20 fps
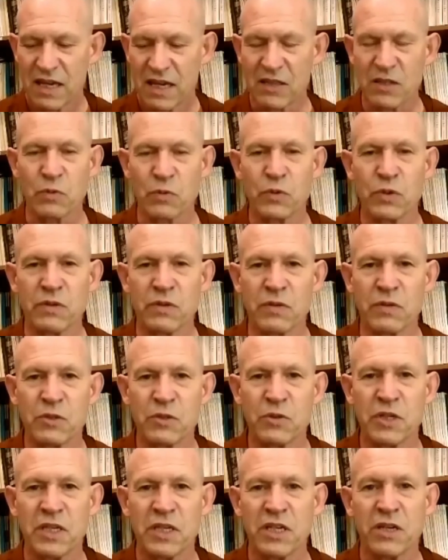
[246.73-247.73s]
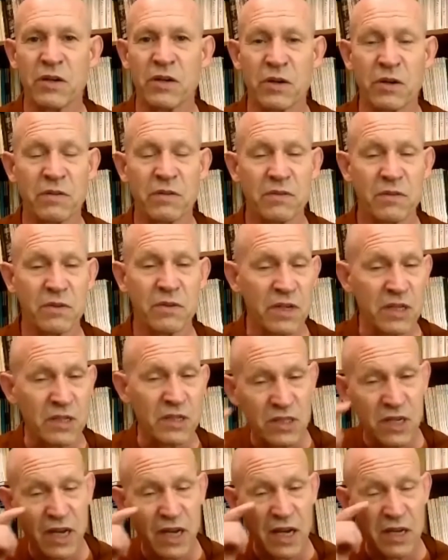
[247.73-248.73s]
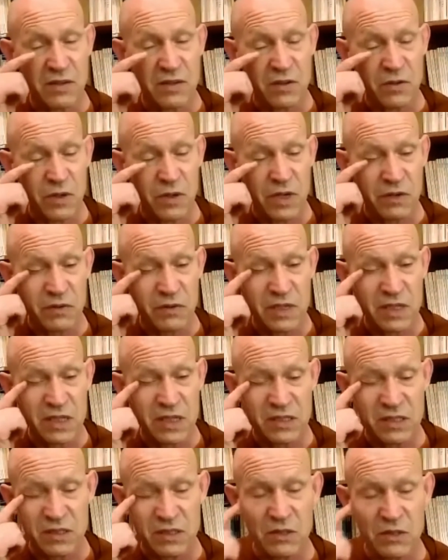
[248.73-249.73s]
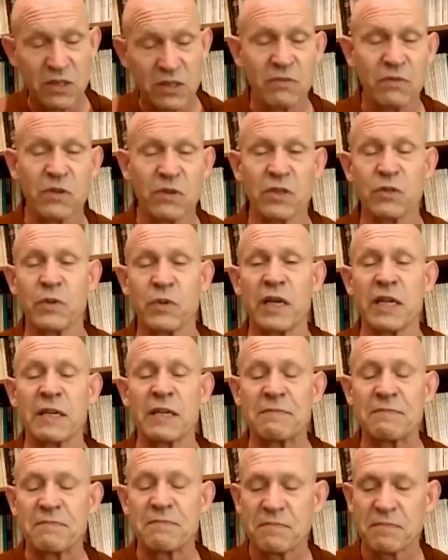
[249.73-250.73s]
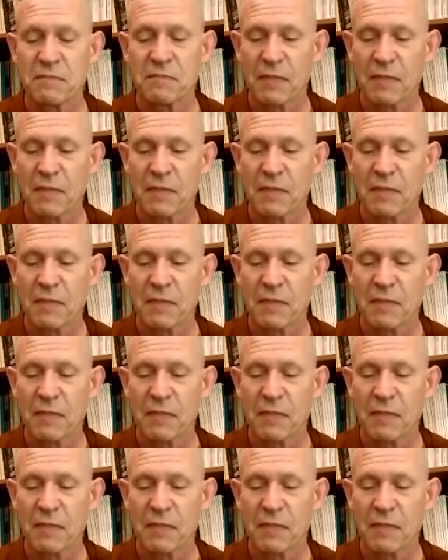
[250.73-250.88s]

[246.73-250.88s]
at the root of a tree or his hut or whatever he's using for a dwelling.